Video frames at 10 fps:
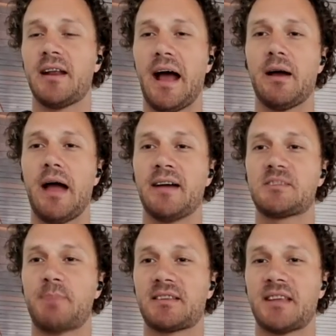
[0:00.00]
And I
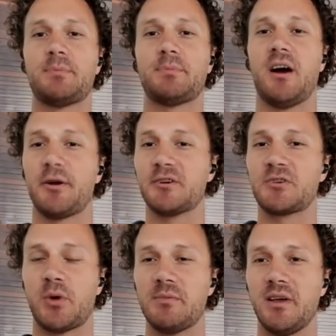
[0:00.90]
expect that to be
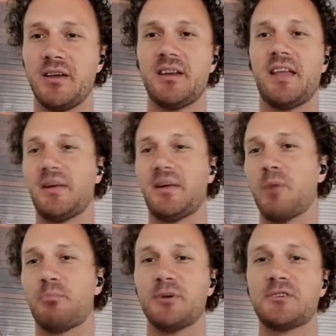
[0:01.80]
120 million and then
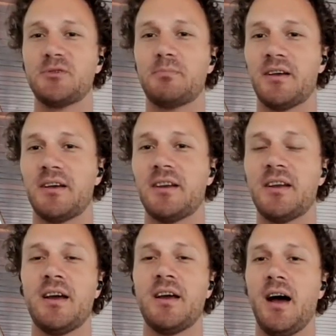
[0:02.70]
1.2 billion.
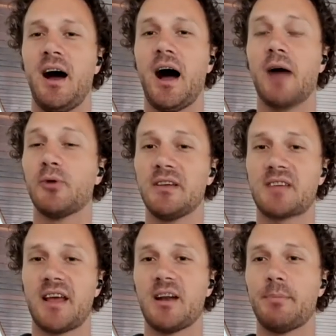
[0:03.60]
I'm really
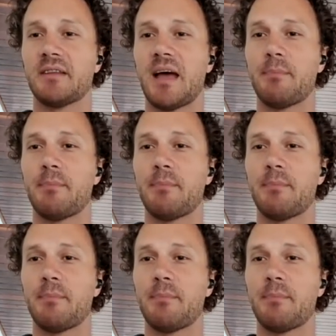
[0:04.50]
excited about that.